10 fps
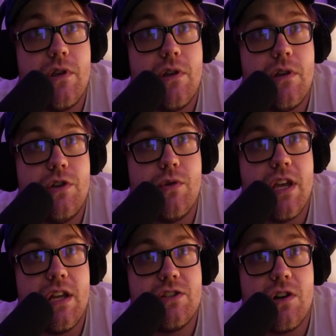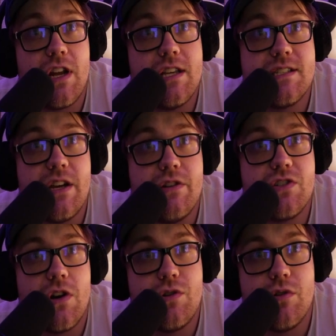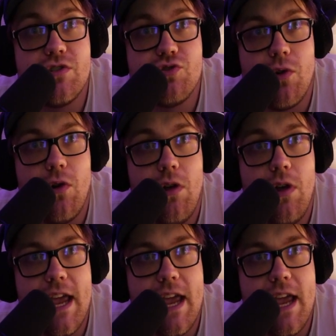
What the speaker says: You can target a Sirians card you control